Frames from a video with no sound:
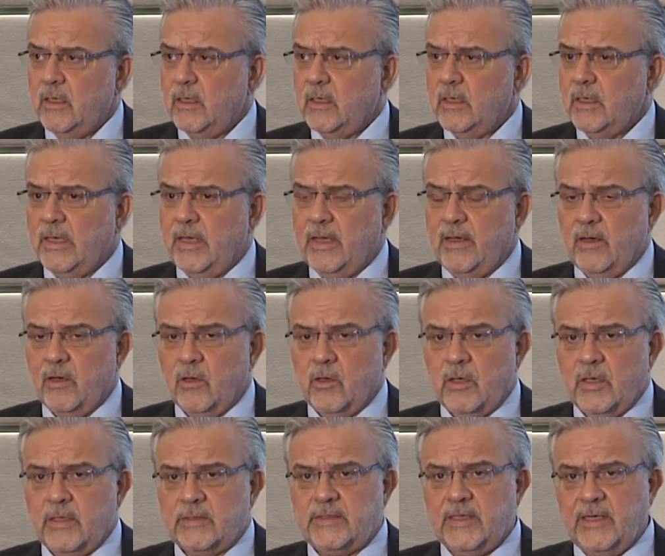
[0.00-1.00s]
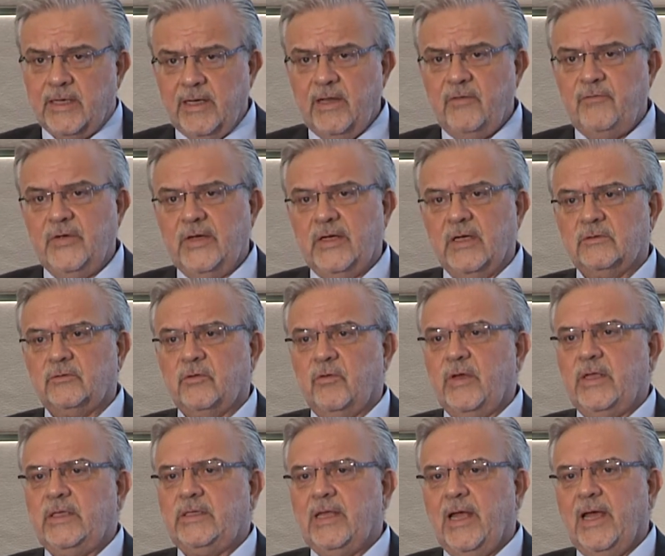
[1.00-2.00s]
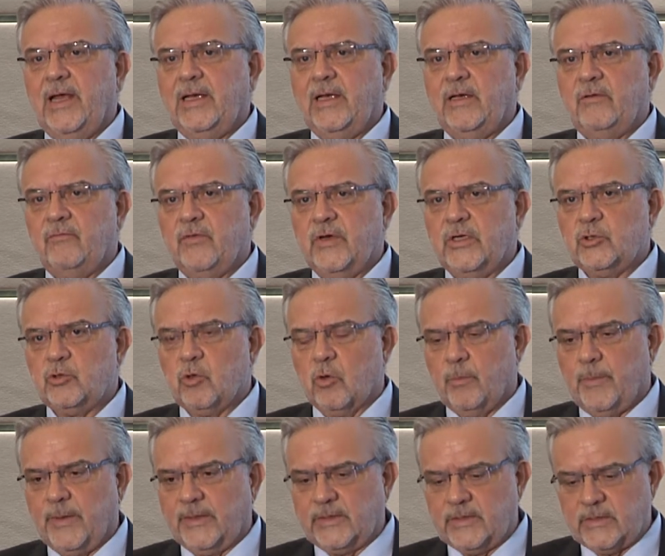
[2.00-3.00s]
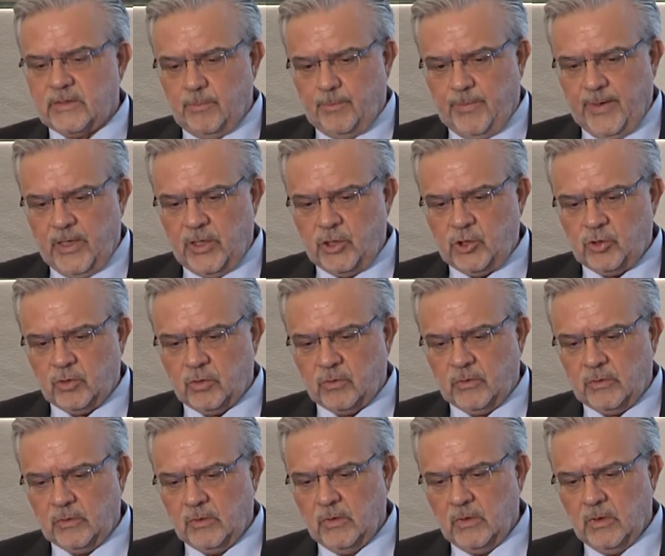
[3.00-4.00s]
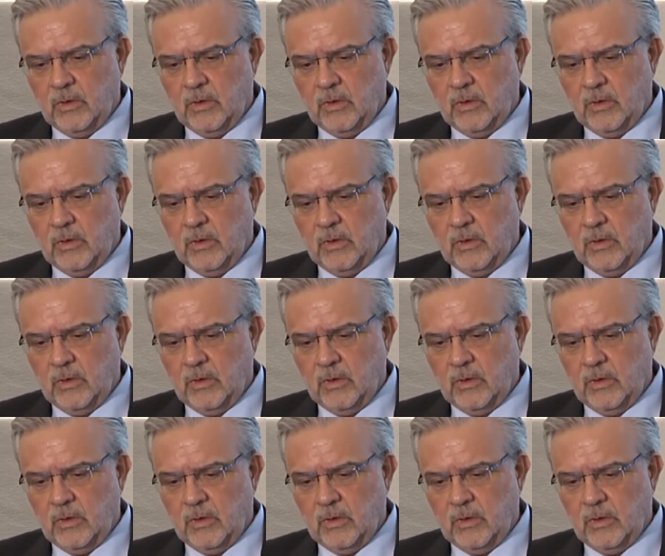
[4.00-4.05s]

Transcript: a significant retail investor participation.